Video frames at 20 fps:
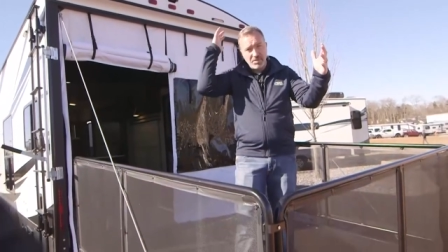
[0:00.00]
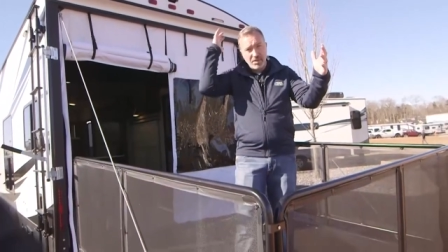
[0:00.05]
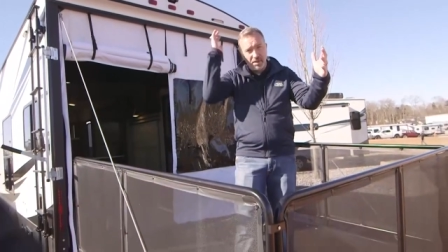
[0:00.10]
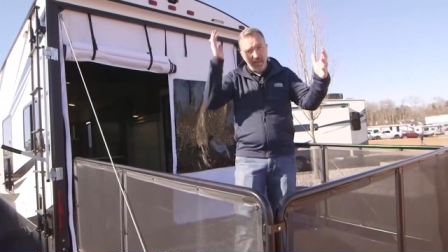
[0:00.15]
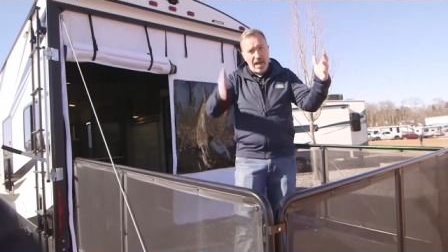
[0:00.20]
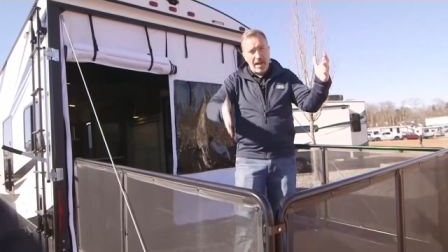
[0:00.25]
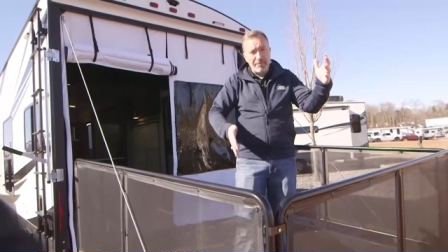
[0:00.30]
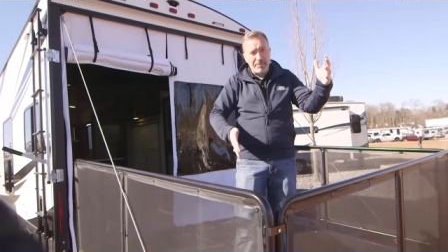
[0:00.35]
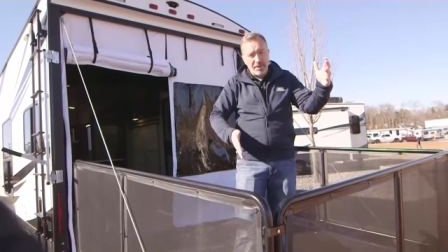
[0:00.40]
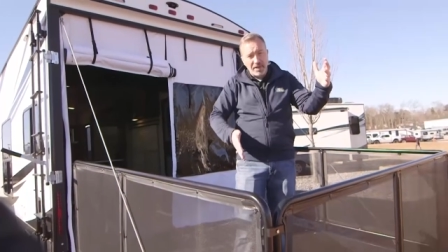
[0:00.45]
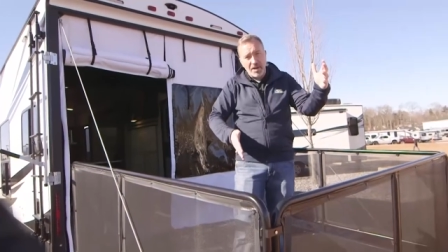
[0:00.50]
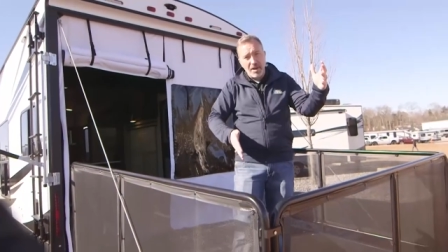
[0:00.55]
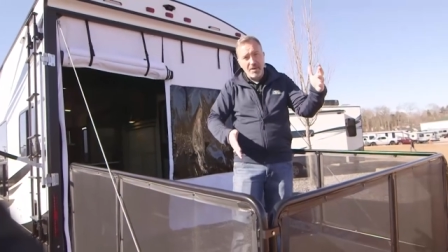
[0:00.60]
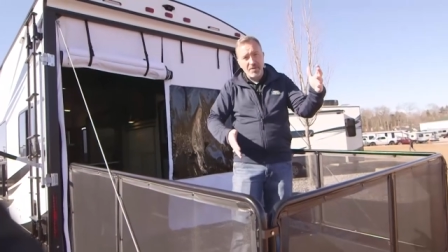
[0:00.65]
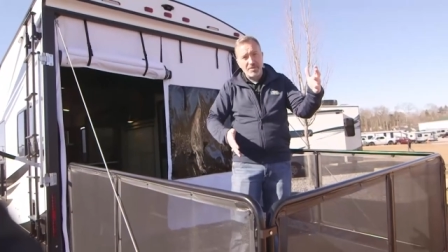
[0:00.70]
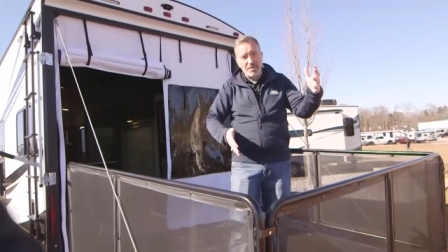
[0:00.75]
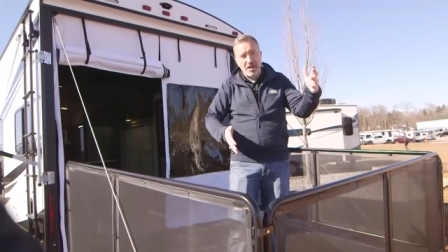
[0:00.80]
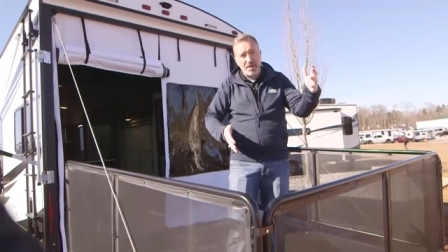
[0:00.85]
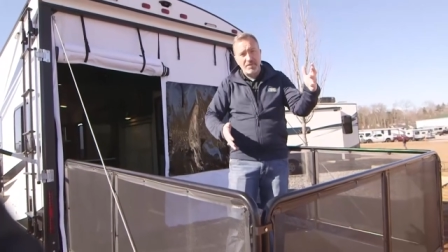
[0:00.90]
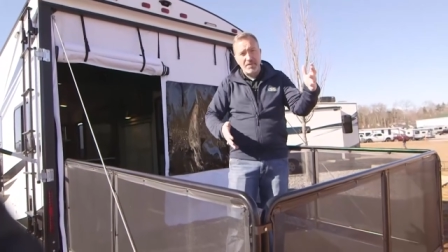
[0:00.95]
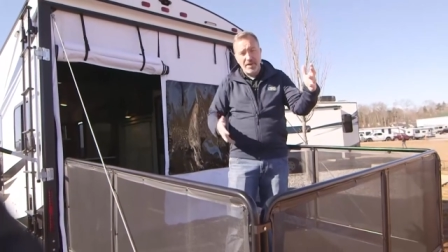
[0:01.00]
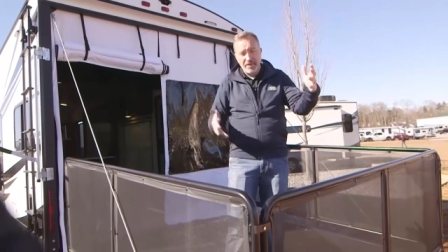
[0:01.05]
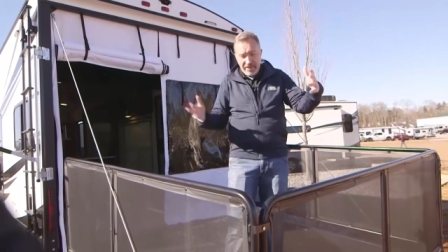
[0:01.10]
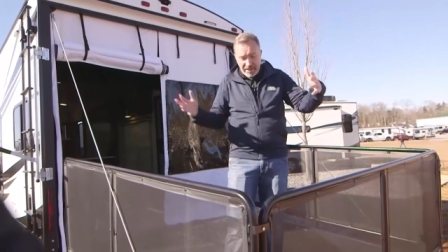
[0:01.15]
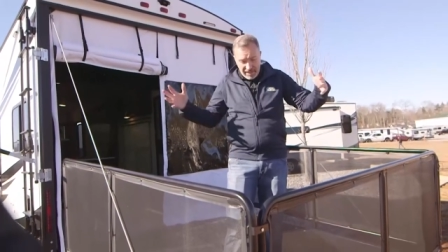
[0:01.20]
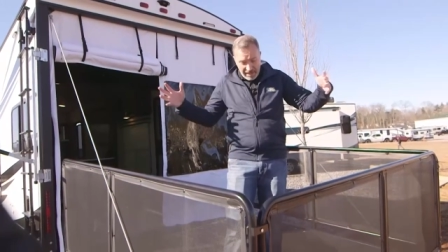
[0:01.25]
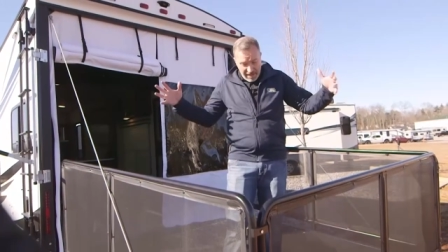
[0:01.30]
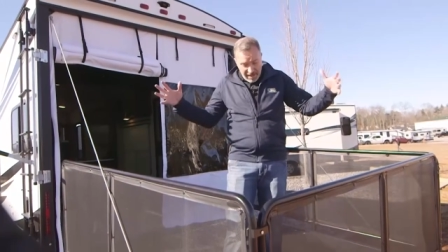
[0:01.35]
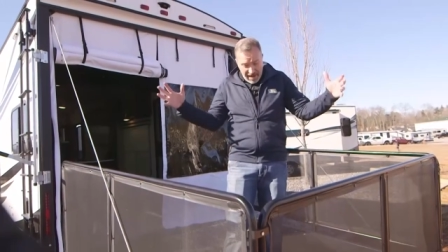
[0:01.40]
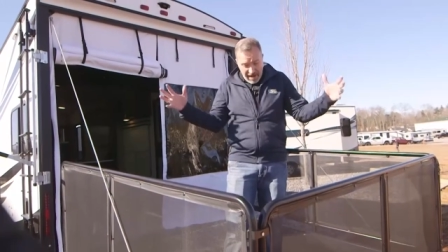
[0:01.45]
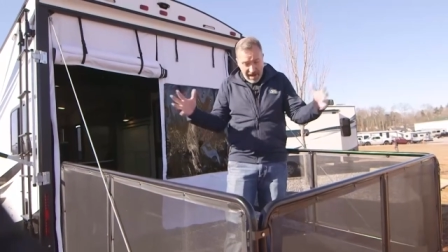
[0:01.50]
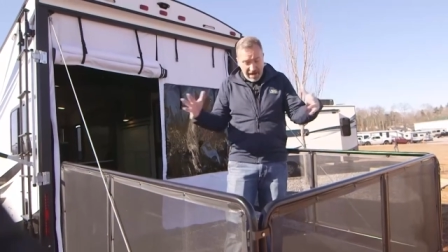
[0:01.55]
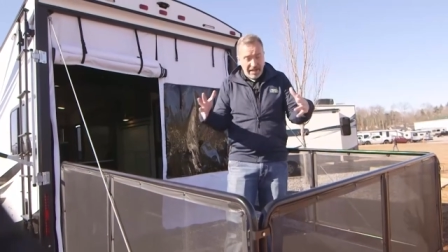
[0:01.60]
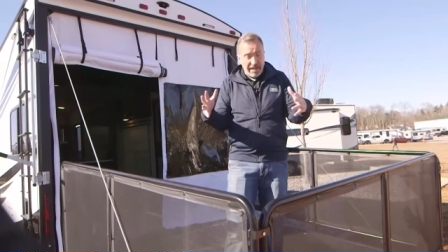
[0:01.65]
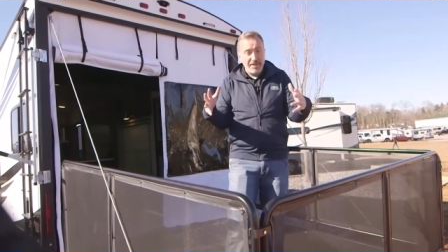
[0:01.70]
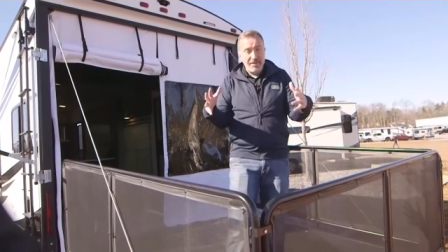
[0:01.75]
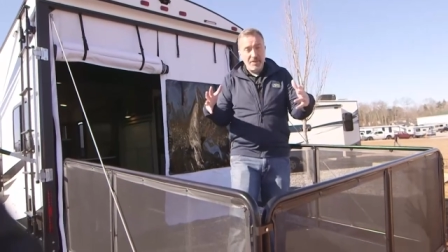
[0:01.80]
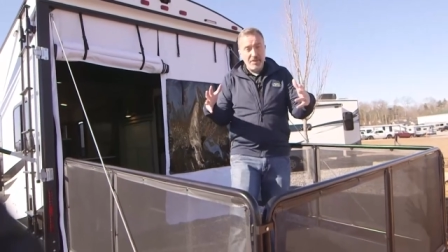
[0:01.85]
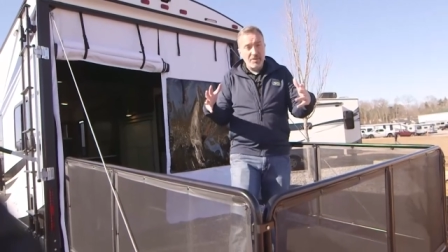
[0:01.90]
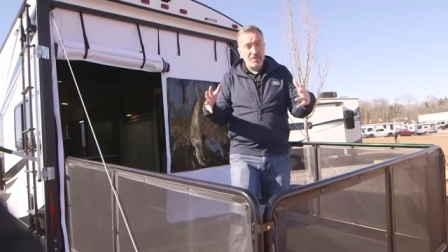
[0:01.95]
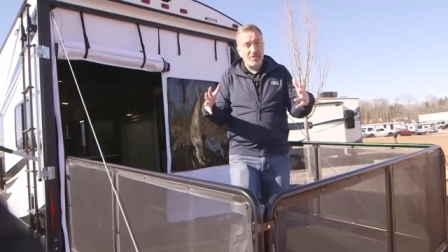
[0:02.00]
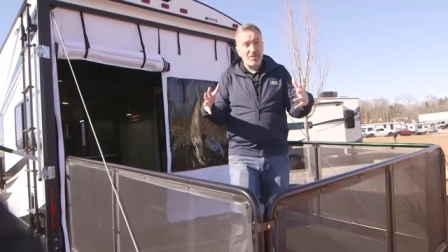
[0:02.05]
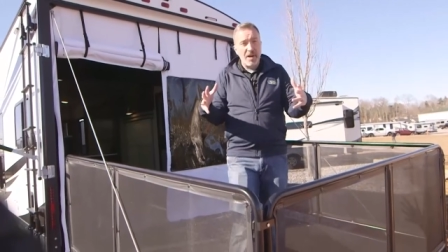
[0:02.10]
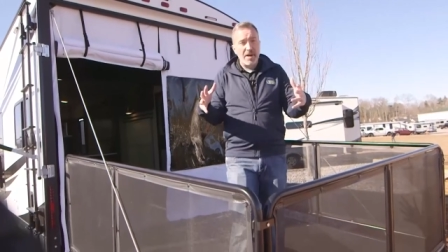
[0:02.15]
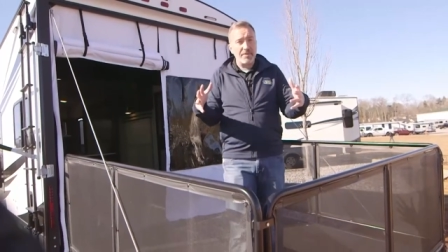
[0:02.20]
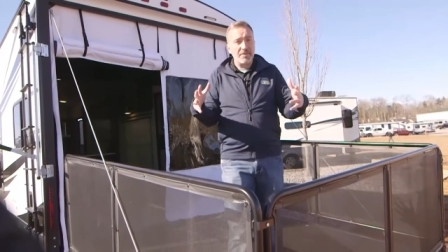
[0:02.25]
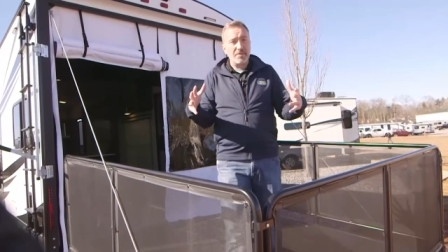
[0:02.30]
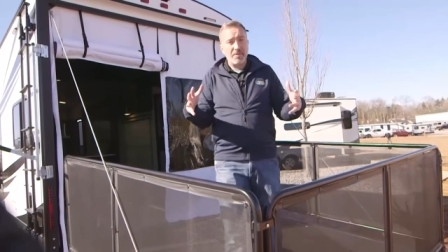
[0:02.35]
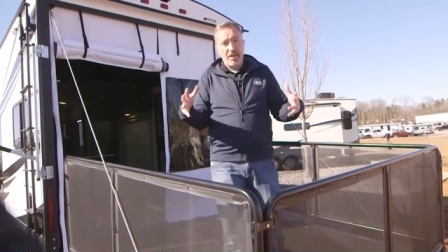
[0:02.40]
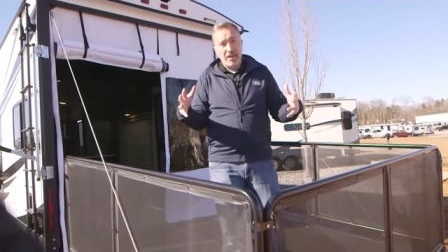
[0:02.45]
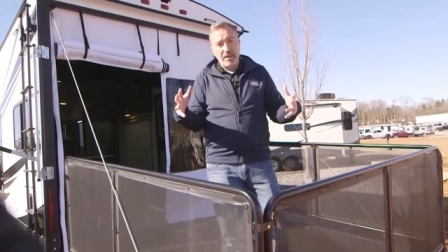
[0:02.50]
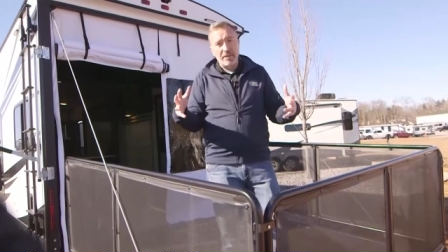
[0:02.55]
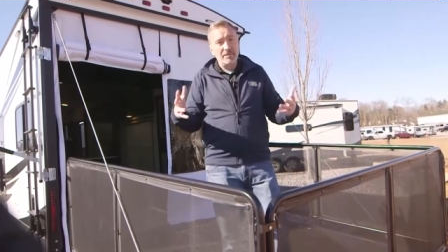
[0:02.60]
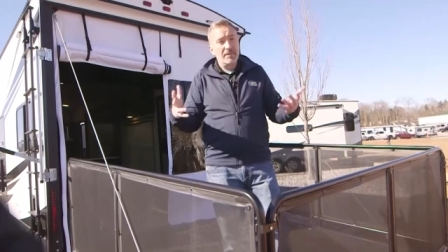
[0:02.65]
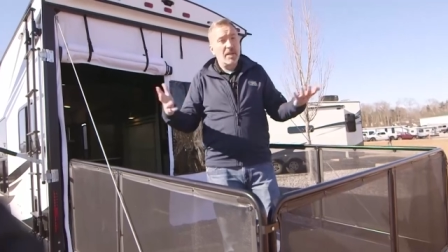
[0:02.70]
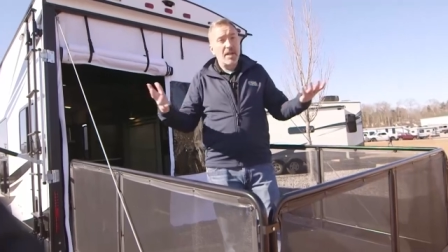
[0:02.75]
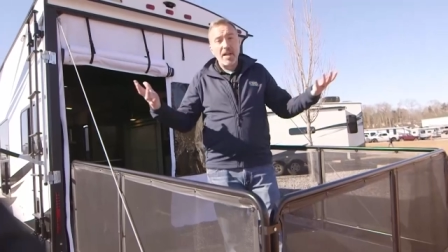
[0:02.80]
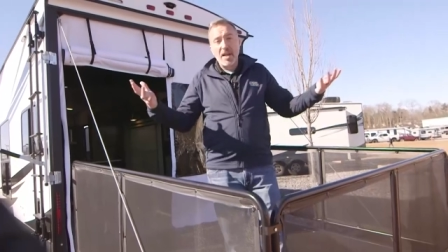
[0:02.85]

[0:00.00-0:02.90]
lopped the nose off of it and given you a travel trailer.